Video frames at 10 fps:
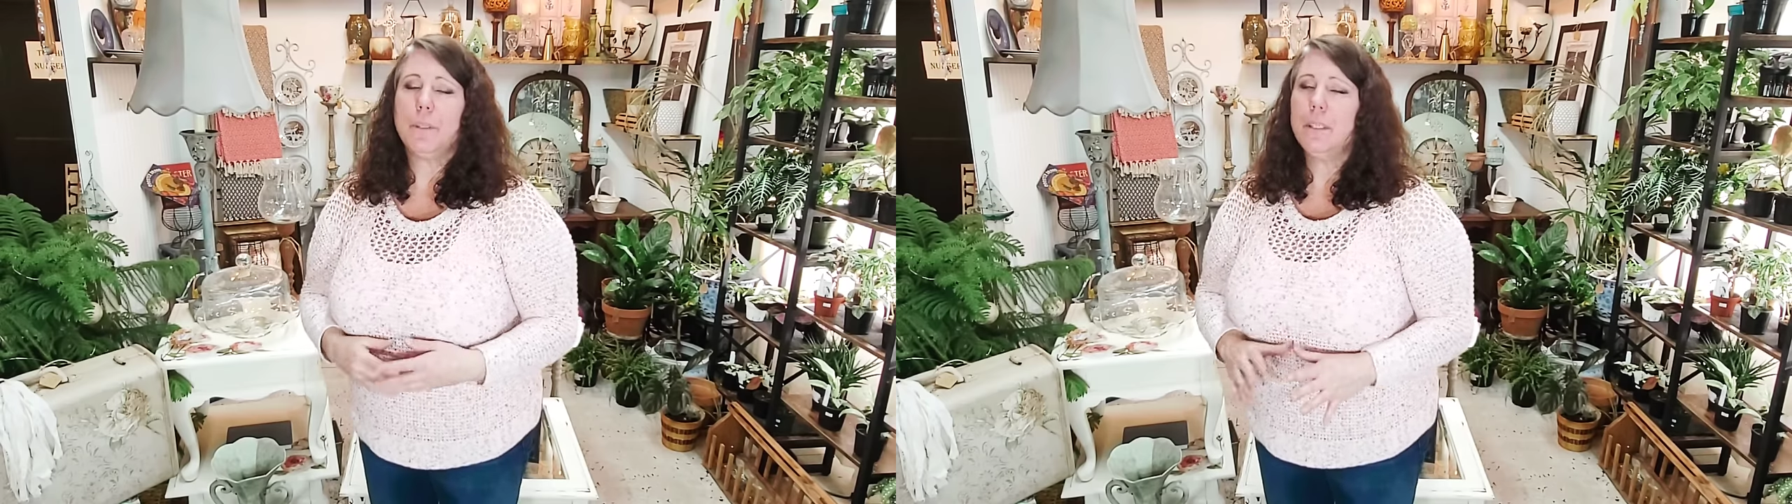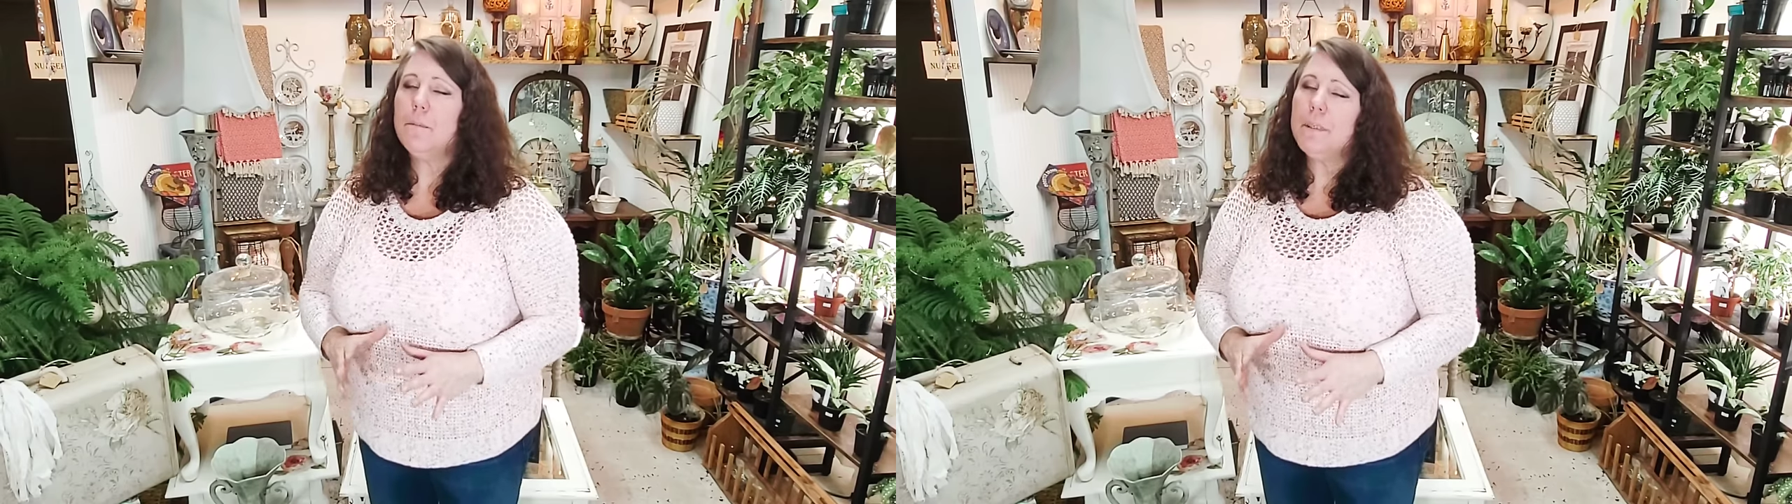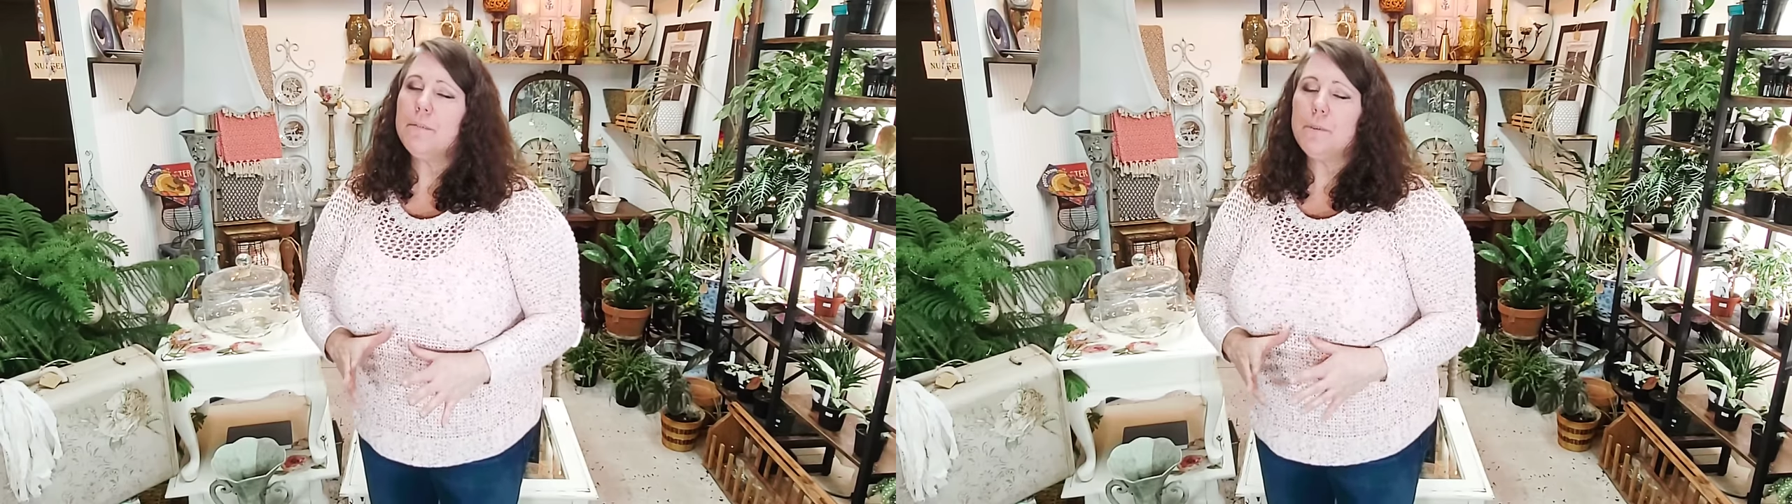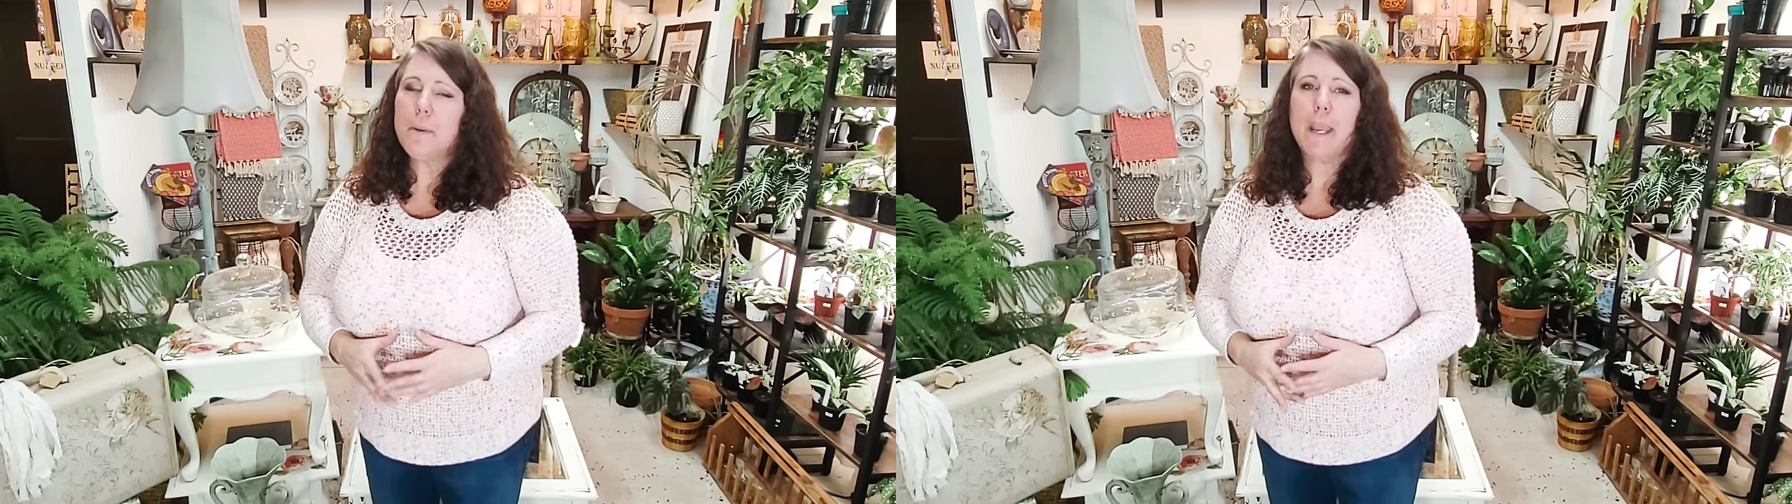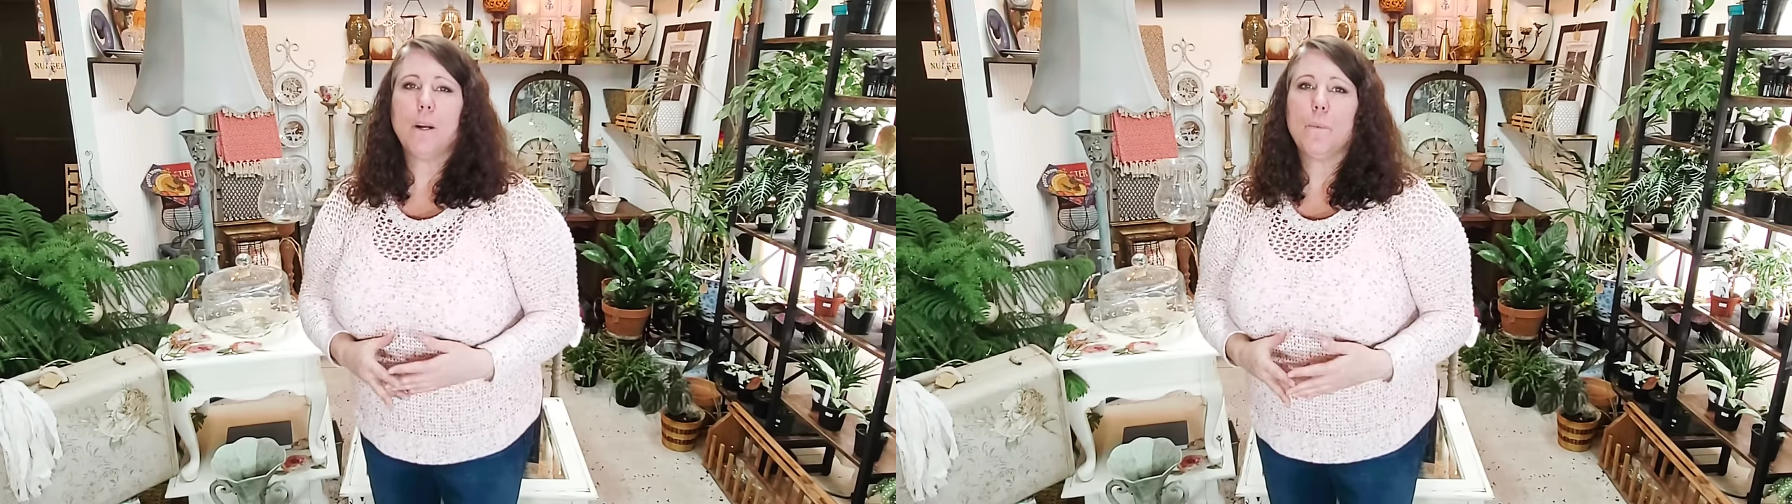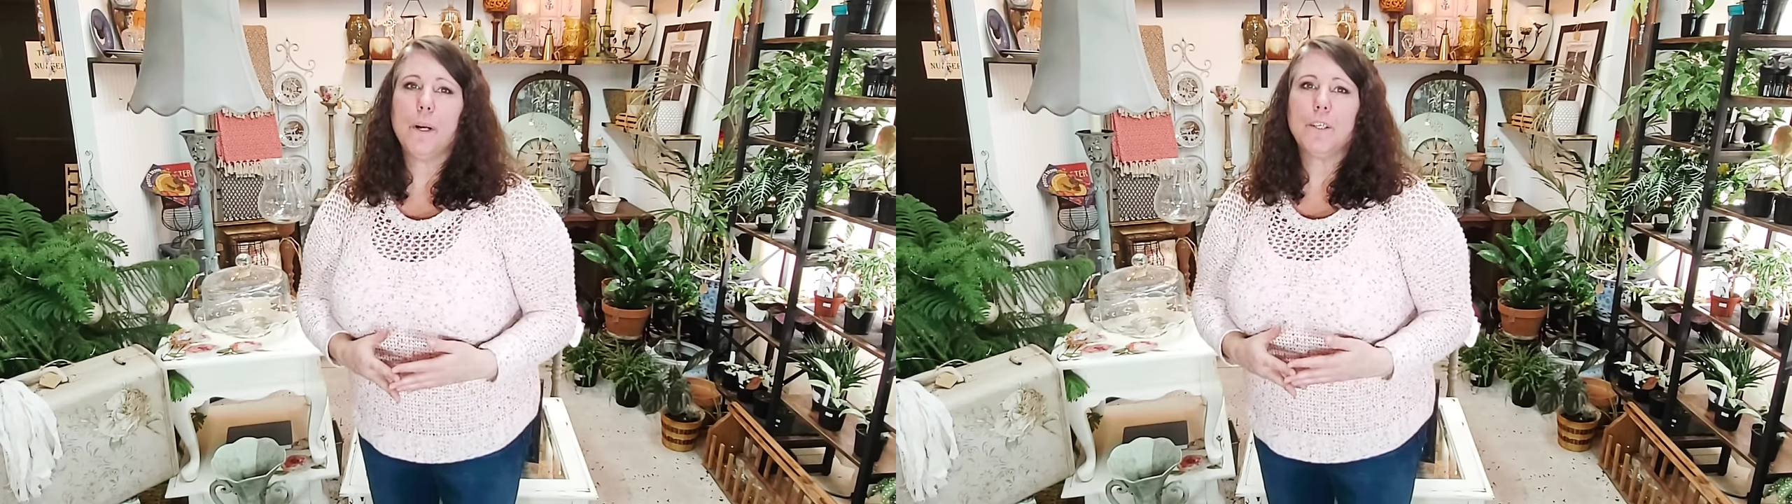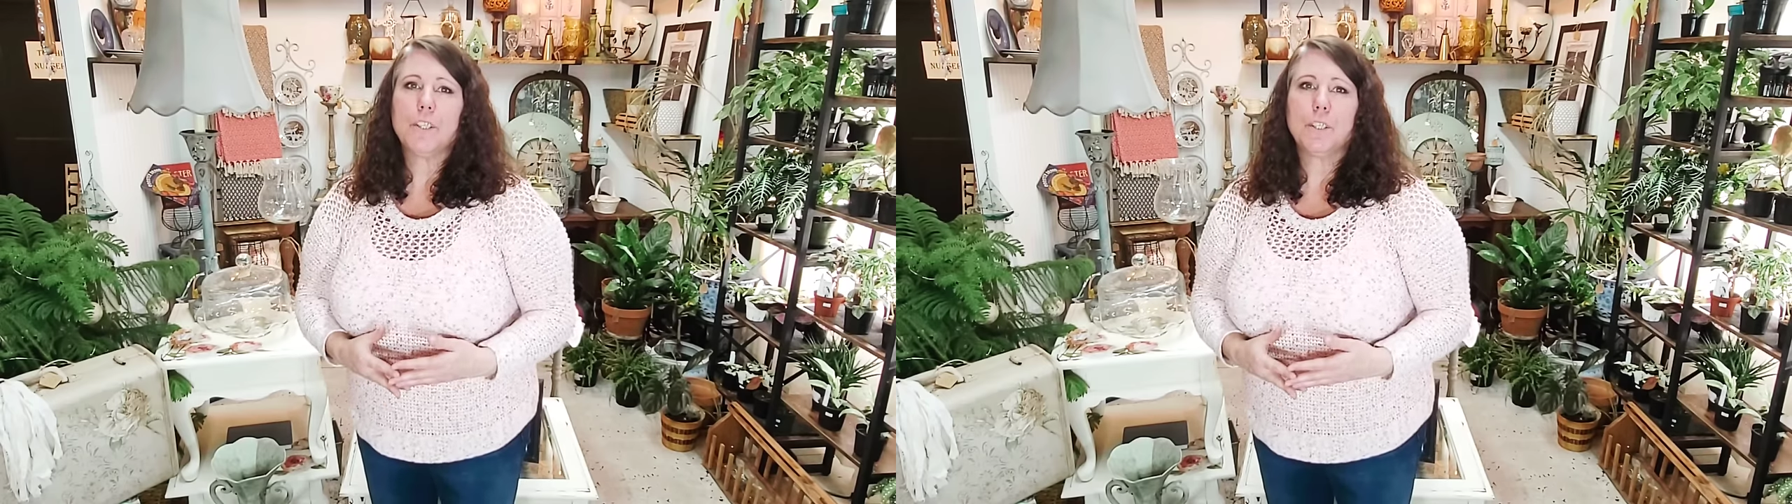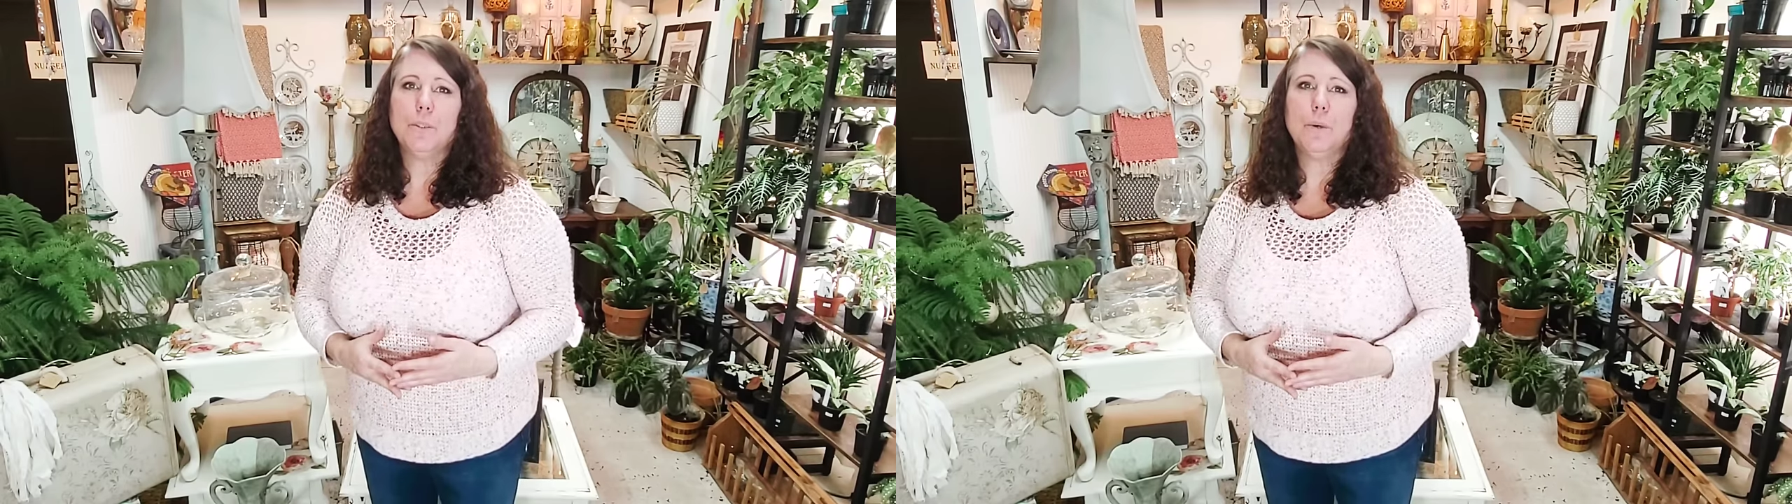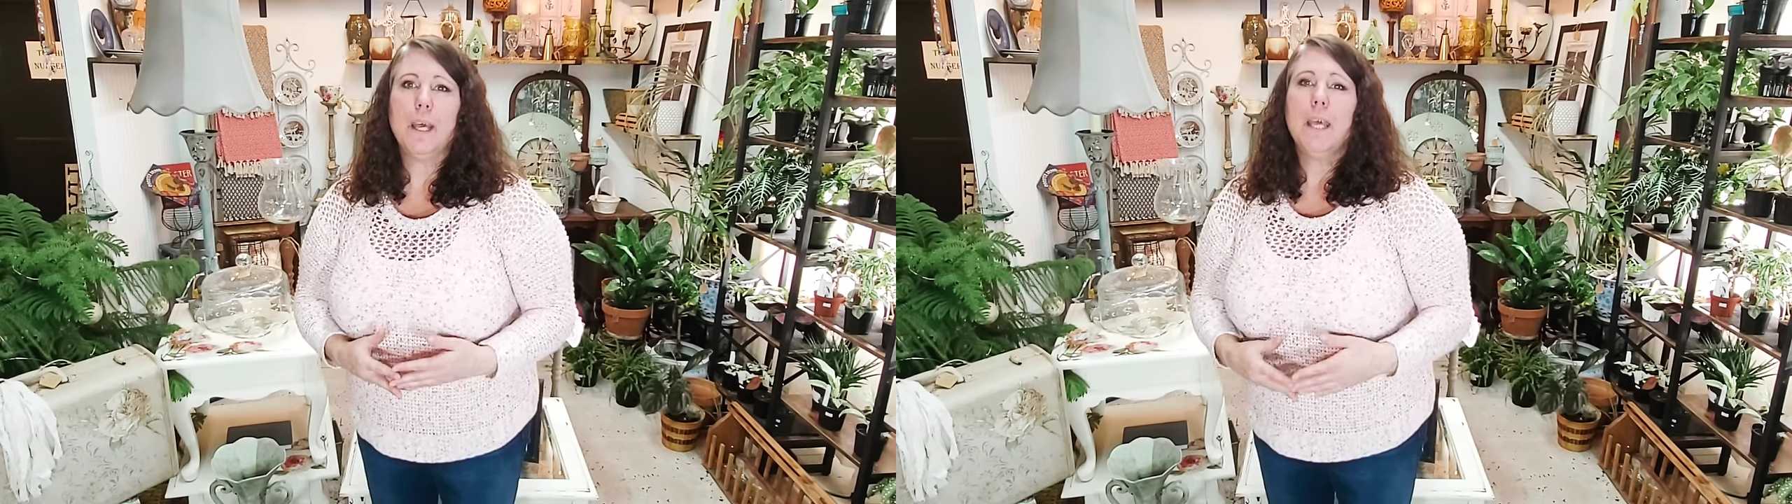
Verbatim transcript: little bit of repair work to